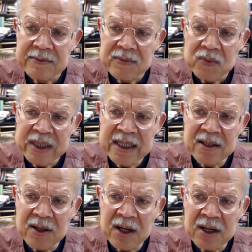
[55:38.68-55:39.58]
We
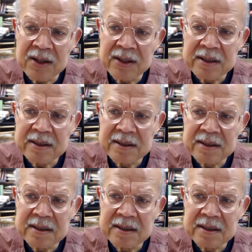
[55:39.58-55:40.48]
are
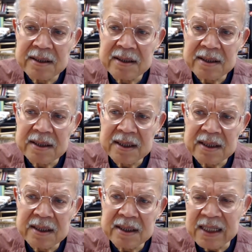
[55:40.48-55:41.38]
in
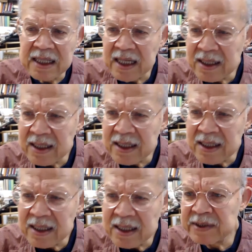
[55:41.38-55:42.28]
an interesting
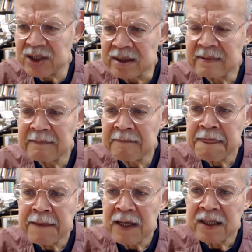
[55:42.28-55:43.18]
position
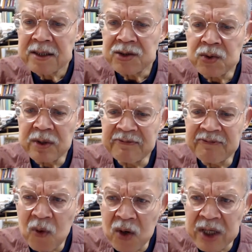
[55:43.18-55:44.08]
to
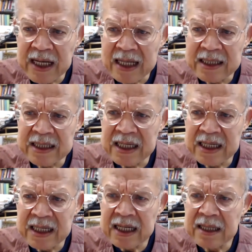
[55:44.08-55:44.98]
avoid, I think,
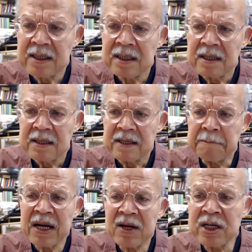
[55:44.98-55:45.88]
the
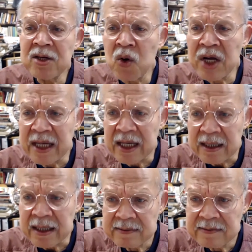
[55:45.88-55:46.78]
paranoia.
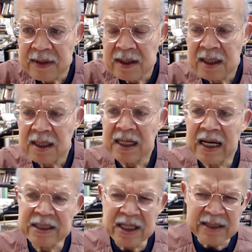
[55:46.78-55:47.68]
And I
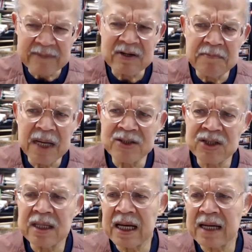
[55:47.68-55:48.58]
just have to
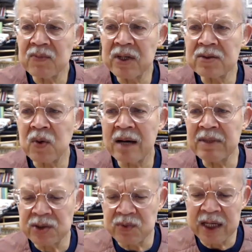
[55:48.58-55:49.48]
mention that when Kwame
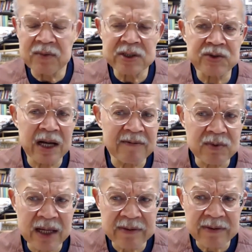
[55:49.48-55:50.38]
Ture would travel
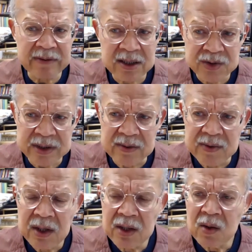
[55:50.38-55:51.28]
around the country,
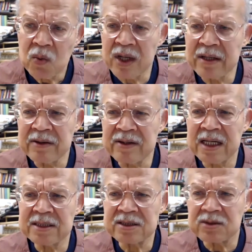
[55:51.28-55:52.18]
one of the
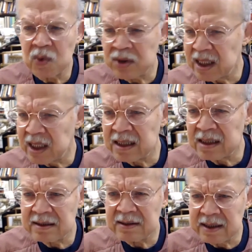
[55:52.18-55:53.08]
things toward the end
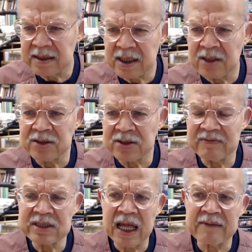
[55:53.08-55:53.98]
years of his
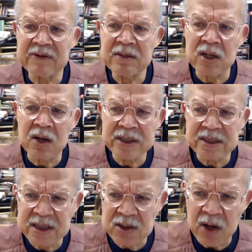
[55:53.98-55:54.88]
life, he would always
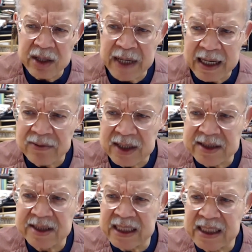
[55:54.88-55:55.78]
talk about the
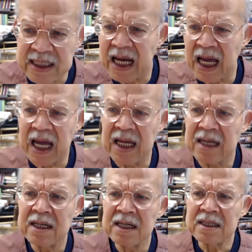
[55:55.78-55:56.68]
CIA,
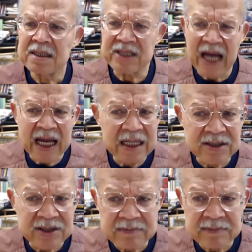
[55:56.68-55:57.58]

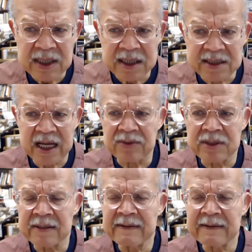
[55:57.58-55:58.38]
Zionism, etc.